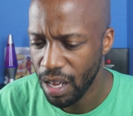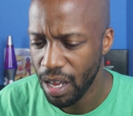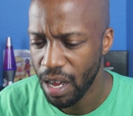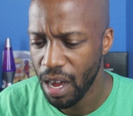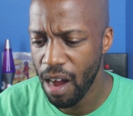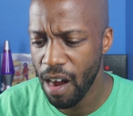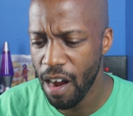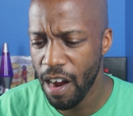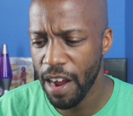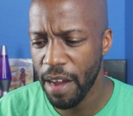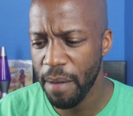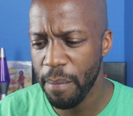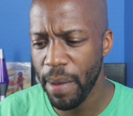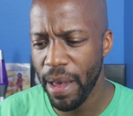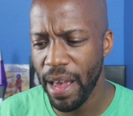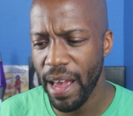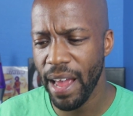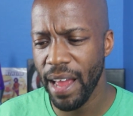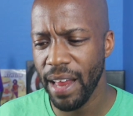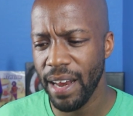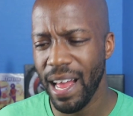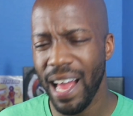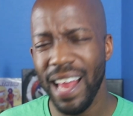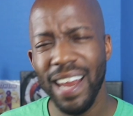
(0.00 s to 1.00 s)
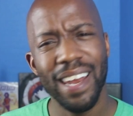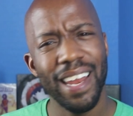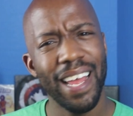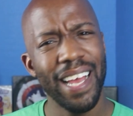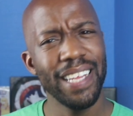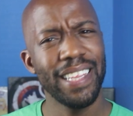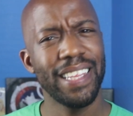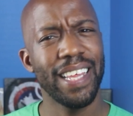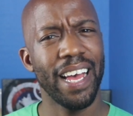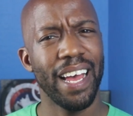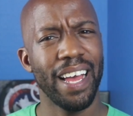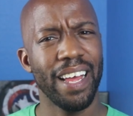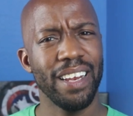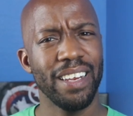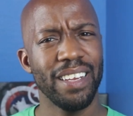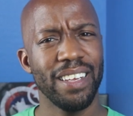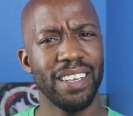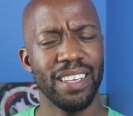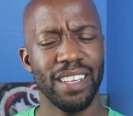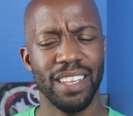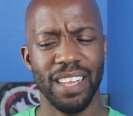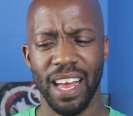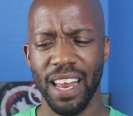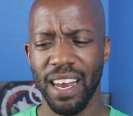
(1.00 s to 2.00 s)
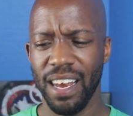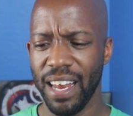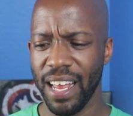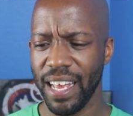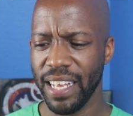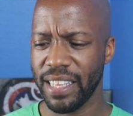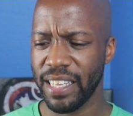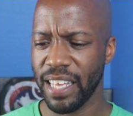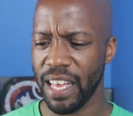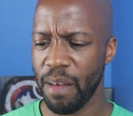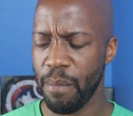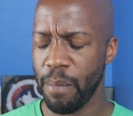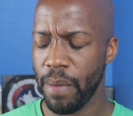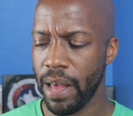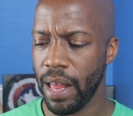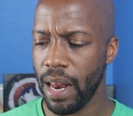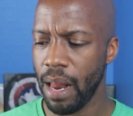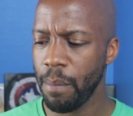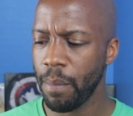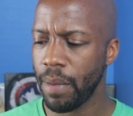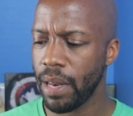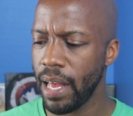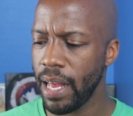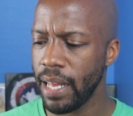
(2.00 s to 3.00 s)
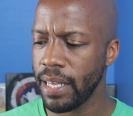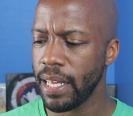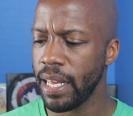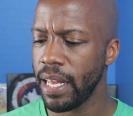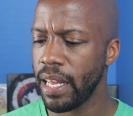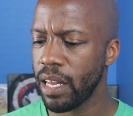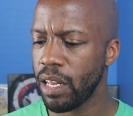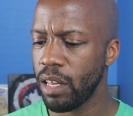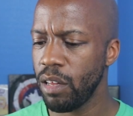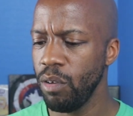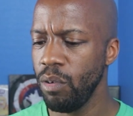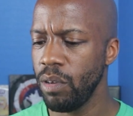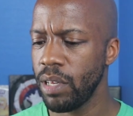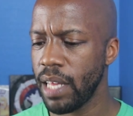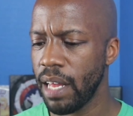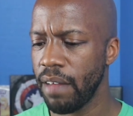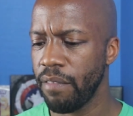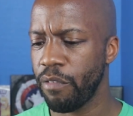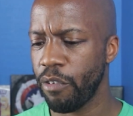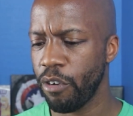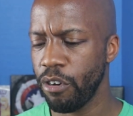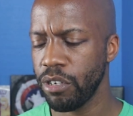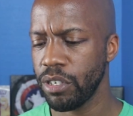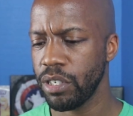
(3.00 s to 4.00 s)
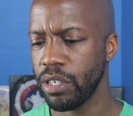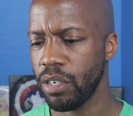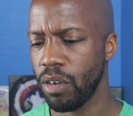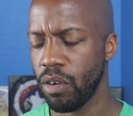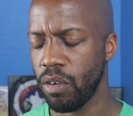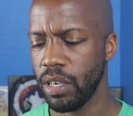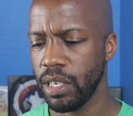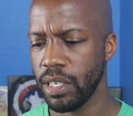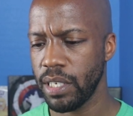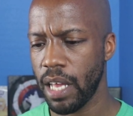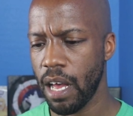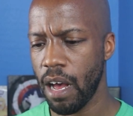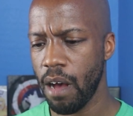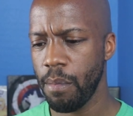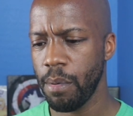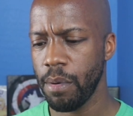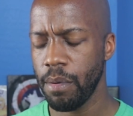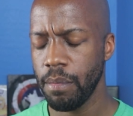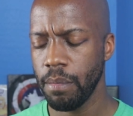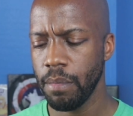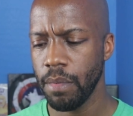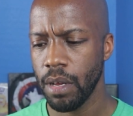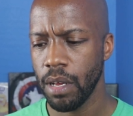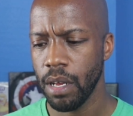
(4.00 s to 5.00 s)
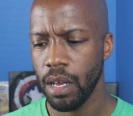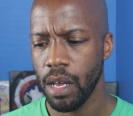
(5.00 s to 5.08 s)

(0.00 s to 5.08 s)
Alright, man, I like that, man. I'm glad they included that version on this album.